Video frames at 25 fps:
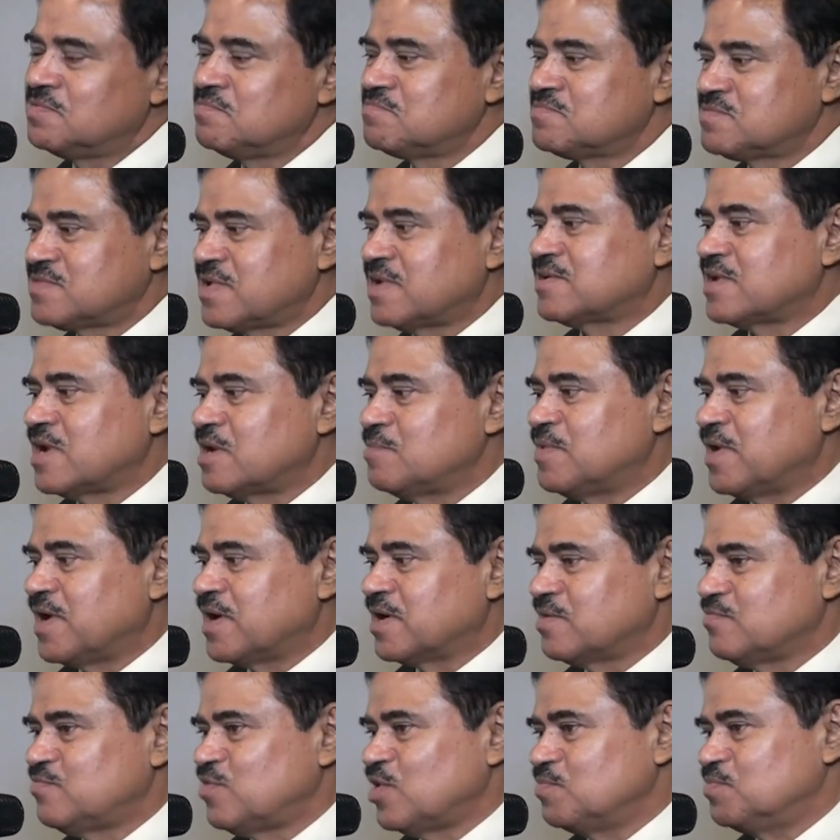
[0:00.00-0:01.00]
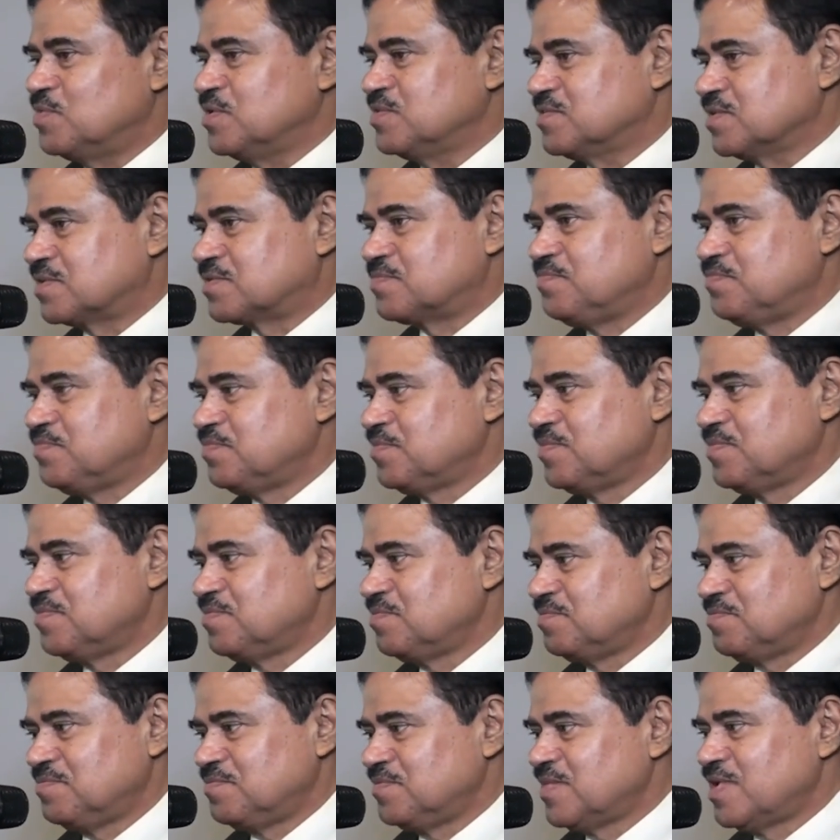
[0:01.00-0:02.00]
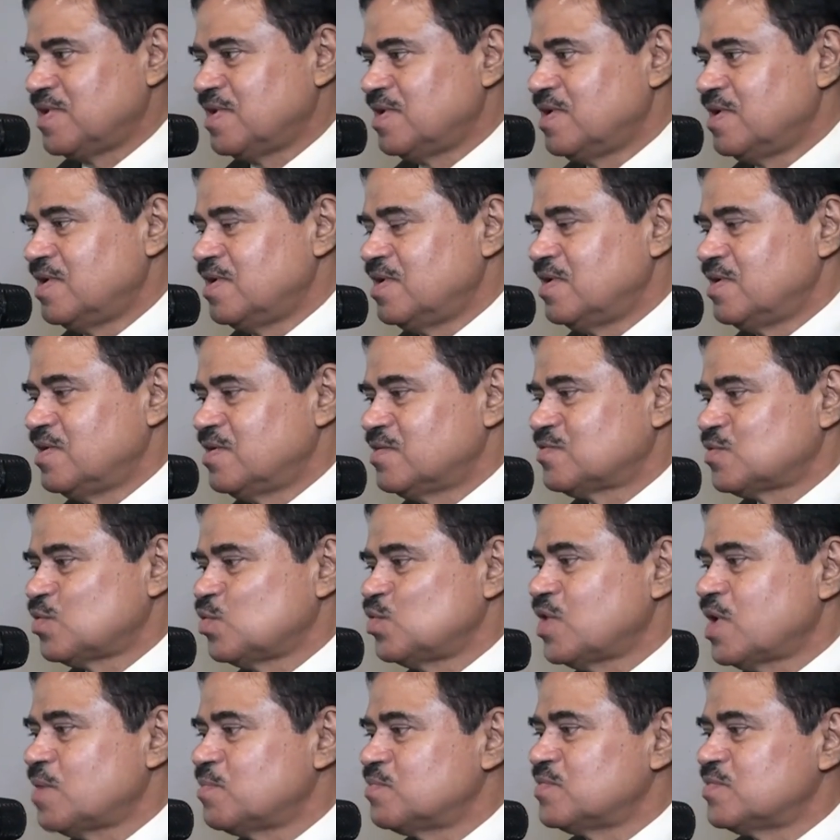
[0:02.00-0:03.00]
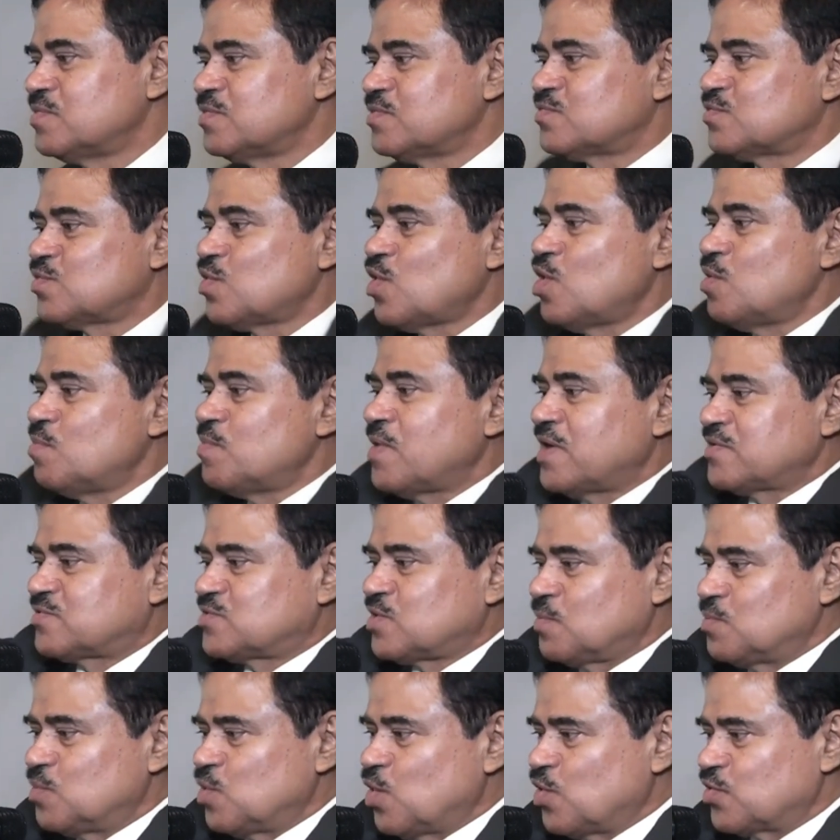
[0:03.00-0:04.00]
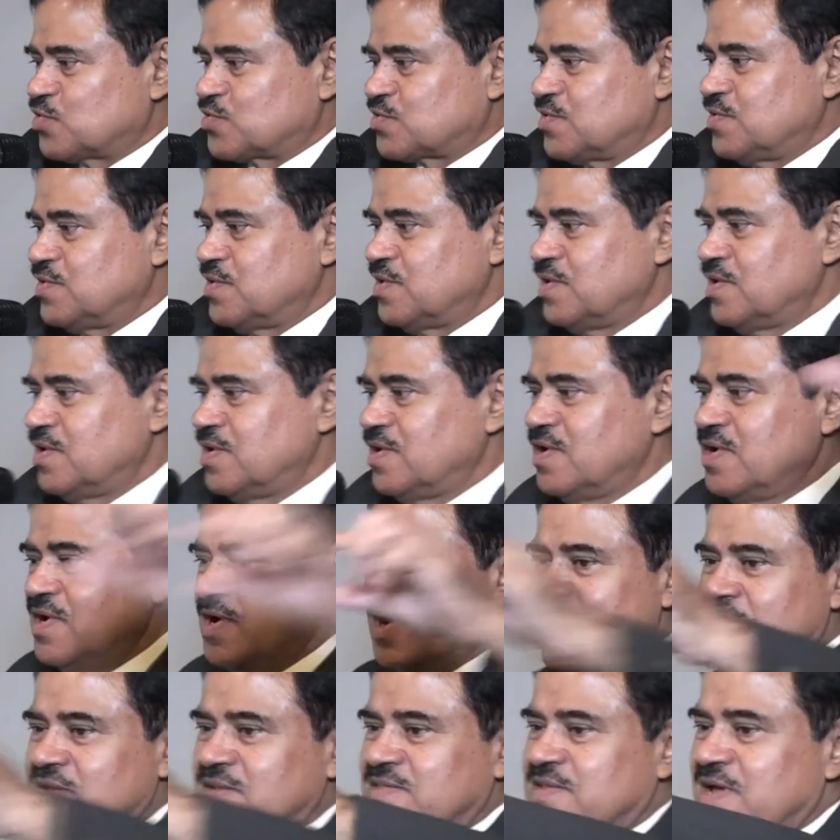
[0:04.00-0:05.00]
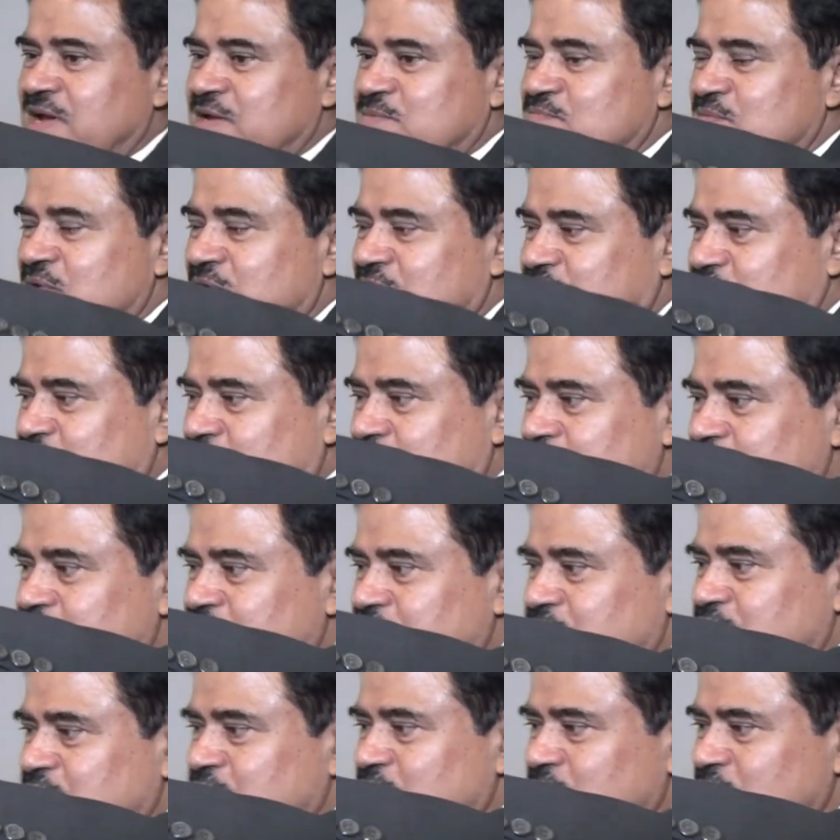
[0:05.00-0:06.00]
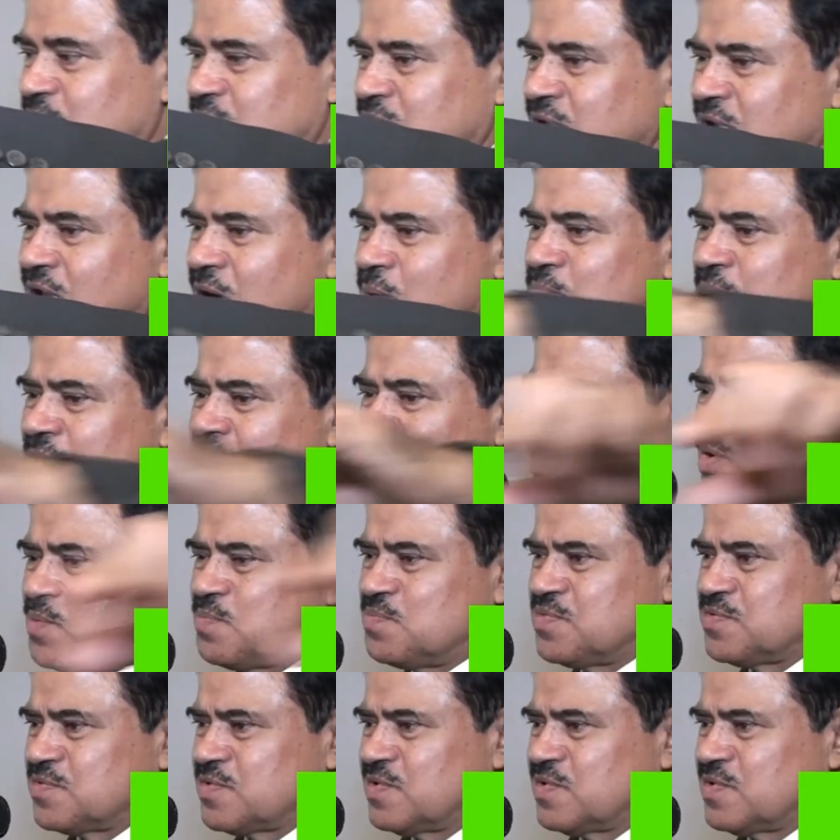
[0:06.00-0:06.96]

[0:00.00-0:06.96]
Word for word: central bank for visit. So we have so much of notes and that much of hmm, number of